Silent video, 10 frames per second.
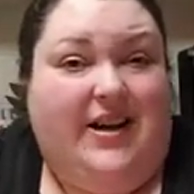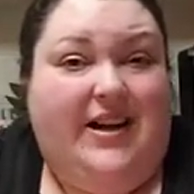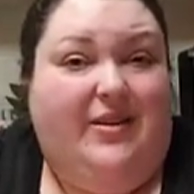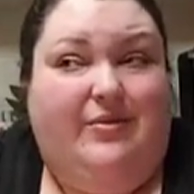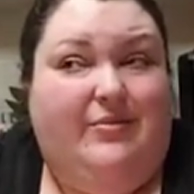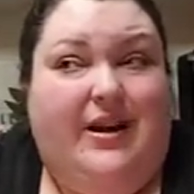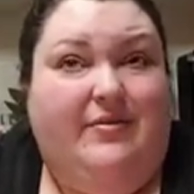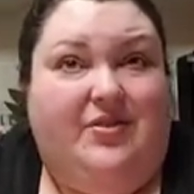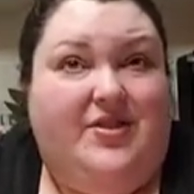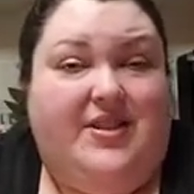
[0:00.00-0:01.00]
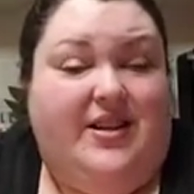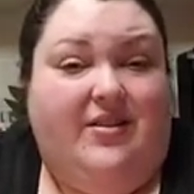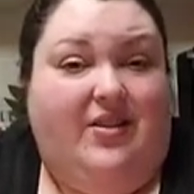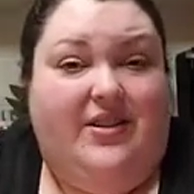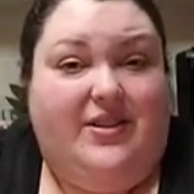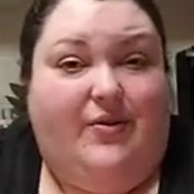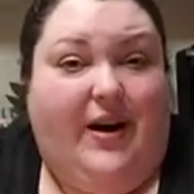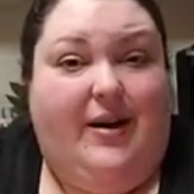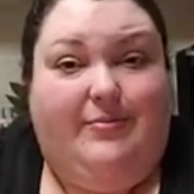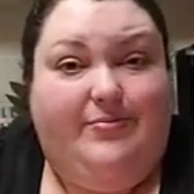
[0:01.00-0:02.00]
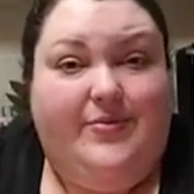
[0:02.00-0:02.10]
I don't ever see all this crap.